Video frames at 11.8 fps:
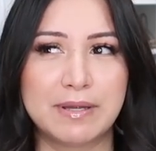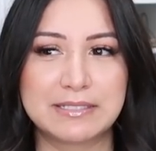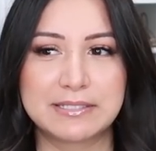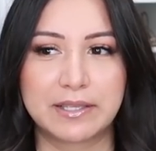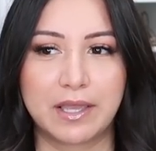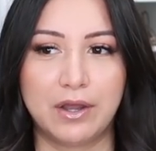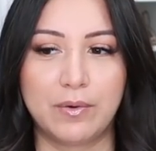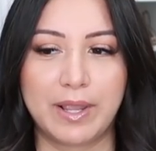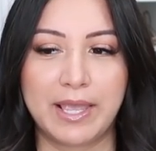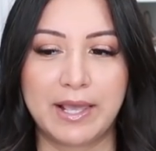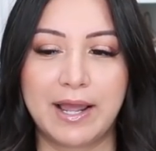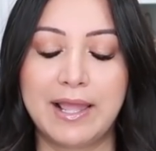months ago,
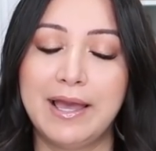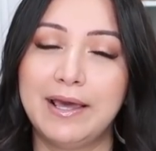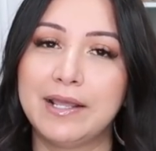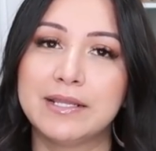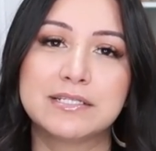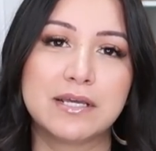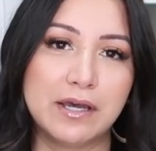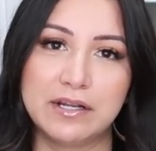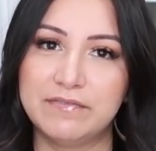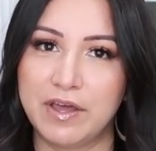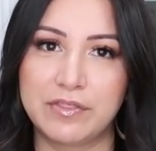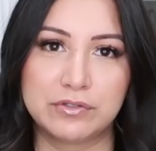and I had a ton
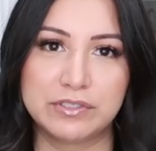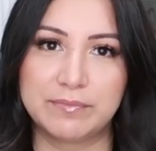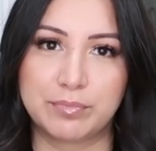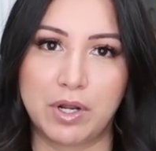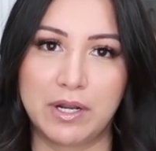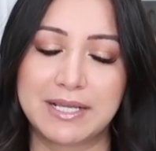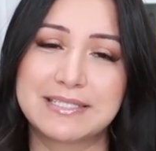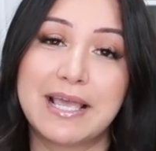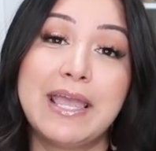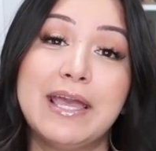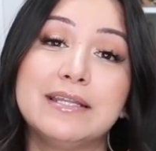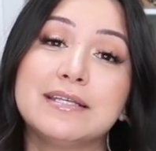of other lip products,
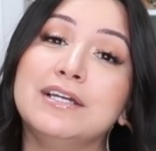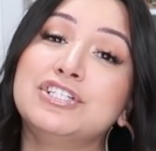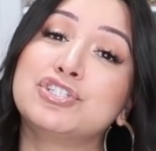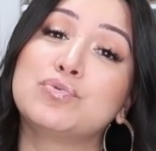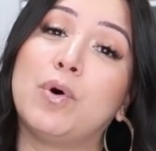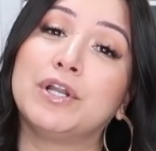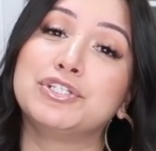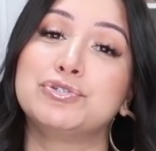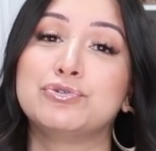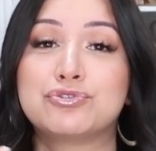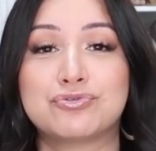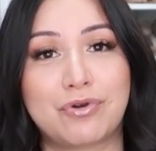and I just wanted
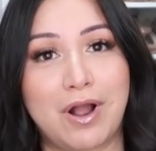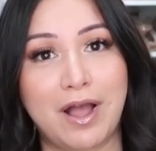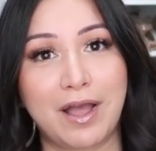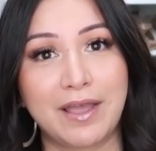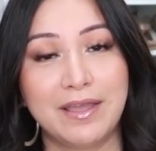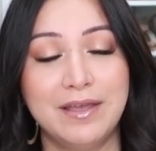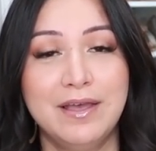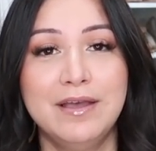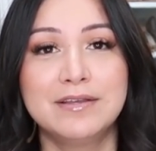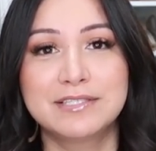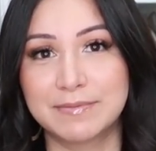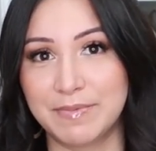to try
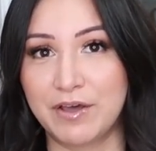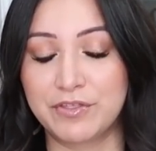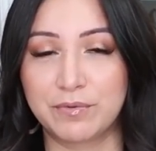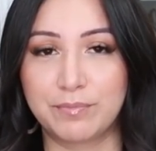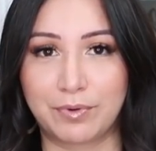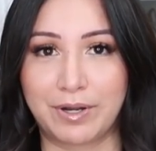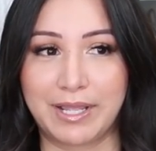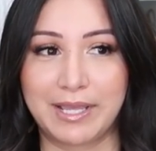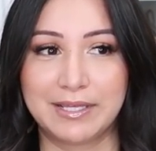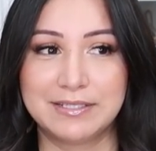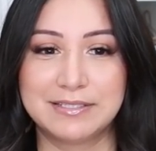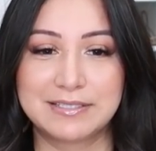some other
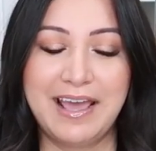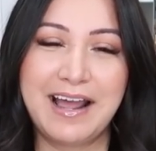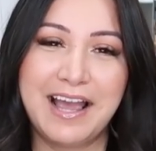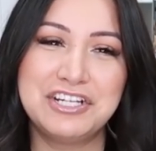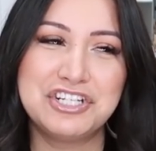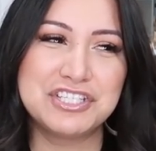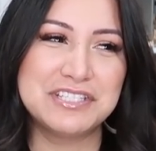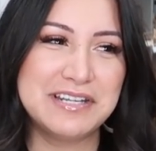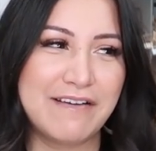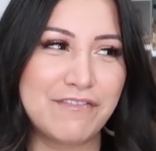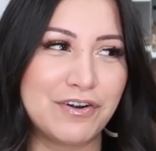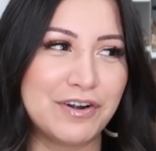brands, and I just
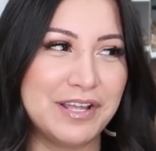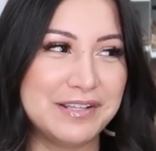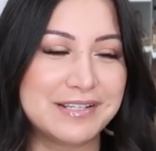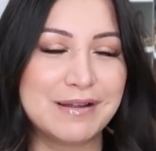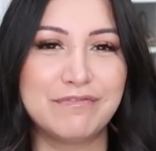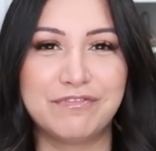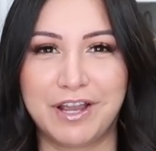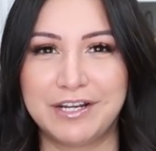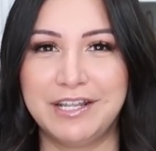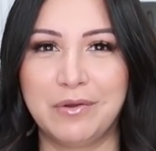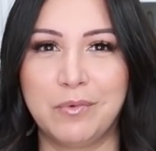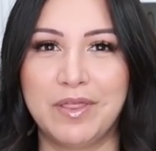never ended up
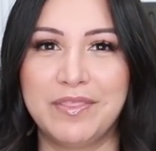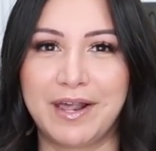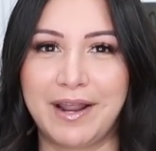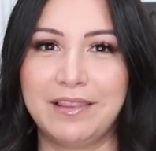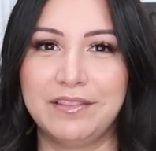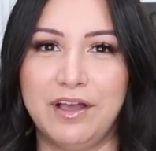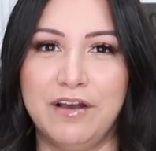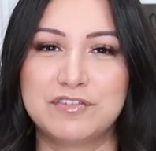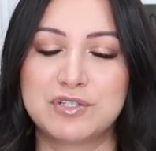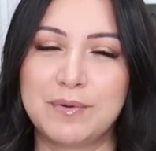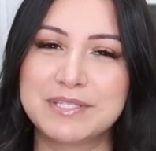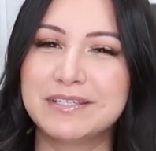finding one that I loved.
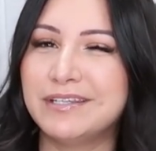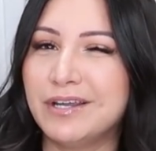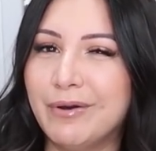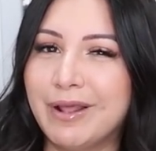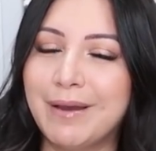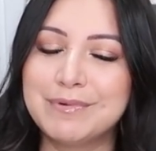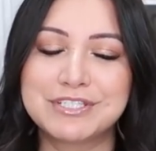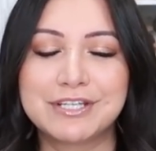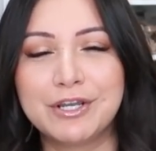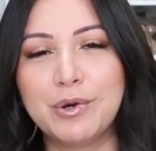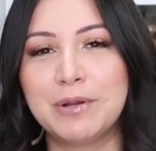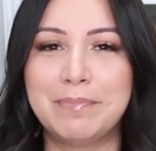So I was like, you know what, I'm just
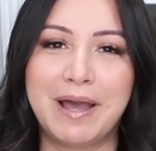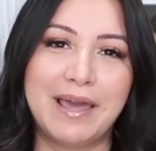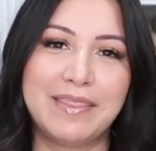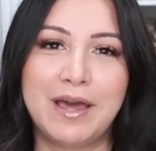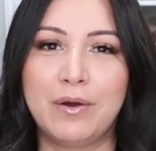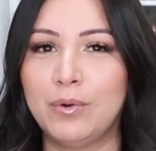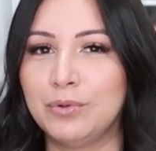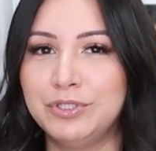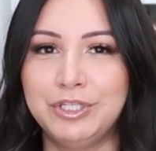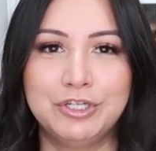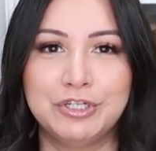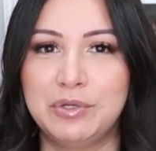gonna go and buy that
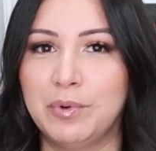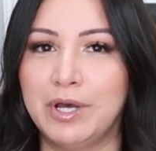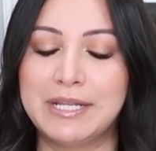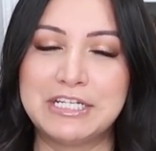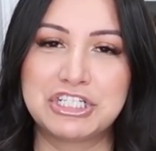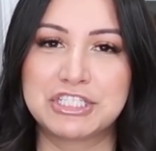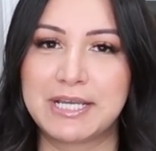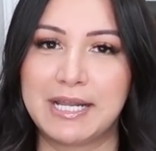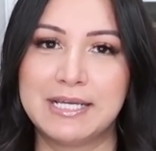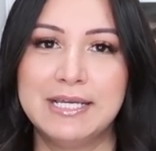oldie goodie one and just kind